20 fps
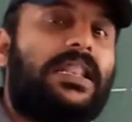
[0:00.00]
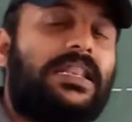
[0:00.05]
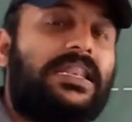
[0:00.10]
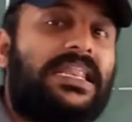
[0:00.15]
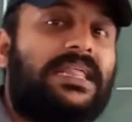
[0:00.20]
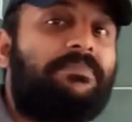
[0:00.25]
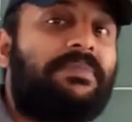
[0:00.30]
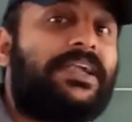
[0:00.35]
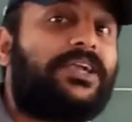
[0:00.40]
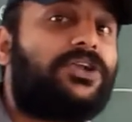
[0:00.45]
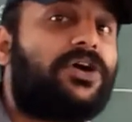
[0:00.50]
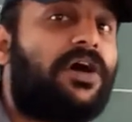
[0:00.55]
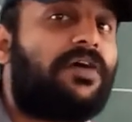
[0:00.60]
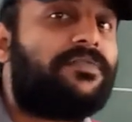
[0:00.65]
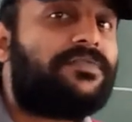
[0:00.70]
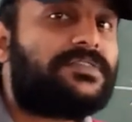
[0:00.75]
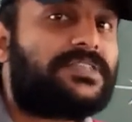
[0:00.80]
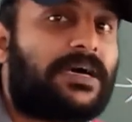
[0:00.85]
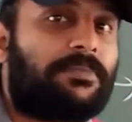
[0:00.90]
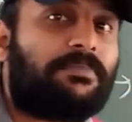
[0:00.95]
limit
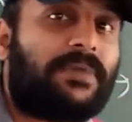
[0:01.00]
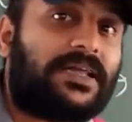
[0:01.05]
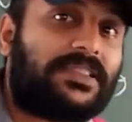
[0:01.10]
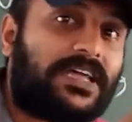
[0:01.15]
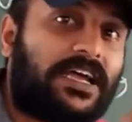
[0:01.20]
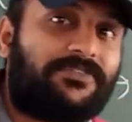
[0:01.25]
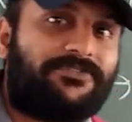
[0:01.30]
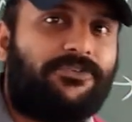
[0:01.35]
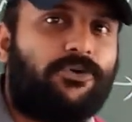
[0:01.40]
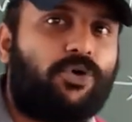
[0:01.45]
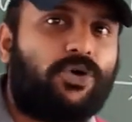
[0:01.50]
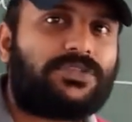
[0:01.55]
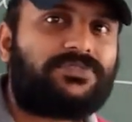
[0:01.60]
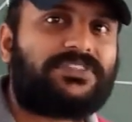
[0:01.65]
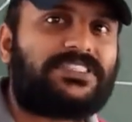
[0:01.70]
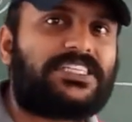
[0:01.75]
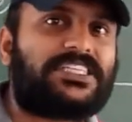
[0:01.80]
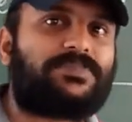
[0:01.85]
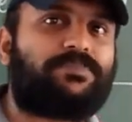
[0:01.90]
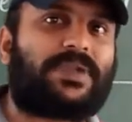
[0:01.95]
of some other force
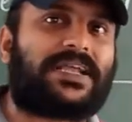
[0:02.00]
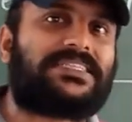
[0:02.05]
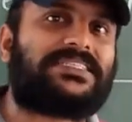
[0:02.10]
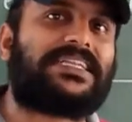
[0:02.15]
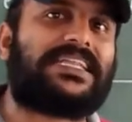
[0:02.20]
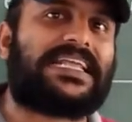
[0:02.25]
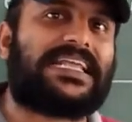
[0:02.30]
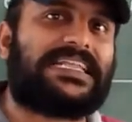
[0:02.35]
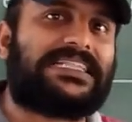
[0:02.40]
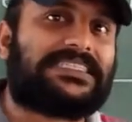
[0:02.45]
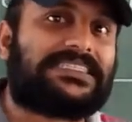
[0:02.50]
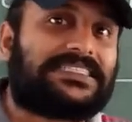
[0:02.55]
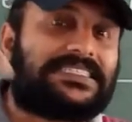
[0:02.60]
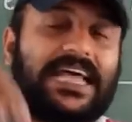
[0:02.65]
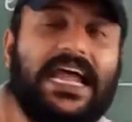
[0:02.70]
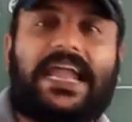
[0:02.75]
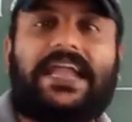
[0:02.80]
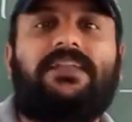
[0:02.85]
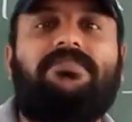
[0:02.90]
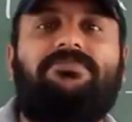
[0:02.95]
which is present
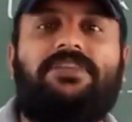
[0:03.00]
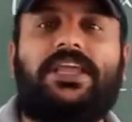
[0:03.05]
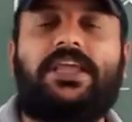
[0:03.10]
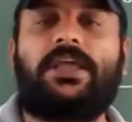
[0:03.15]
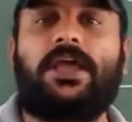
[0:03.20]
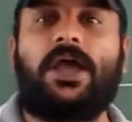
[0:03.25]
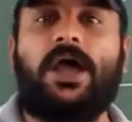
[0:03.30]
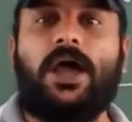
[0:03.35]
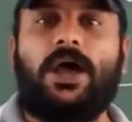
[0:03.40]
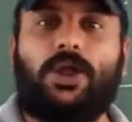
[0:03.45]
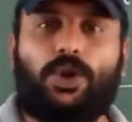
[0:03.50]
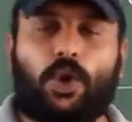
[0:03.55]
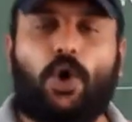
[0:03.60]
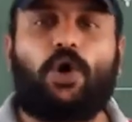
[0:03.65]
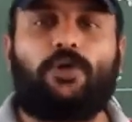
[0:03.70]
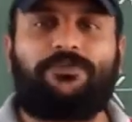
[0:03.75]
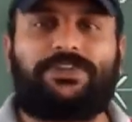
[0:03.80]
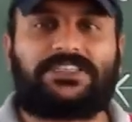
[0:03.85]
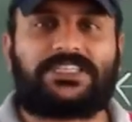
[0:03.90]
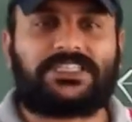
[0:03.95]
inside the
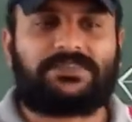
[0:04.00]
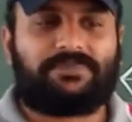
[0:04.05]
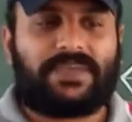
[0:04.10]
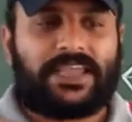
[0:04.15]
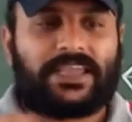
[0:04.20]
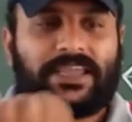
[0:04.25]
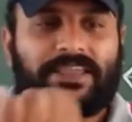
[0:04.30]
rope, which is making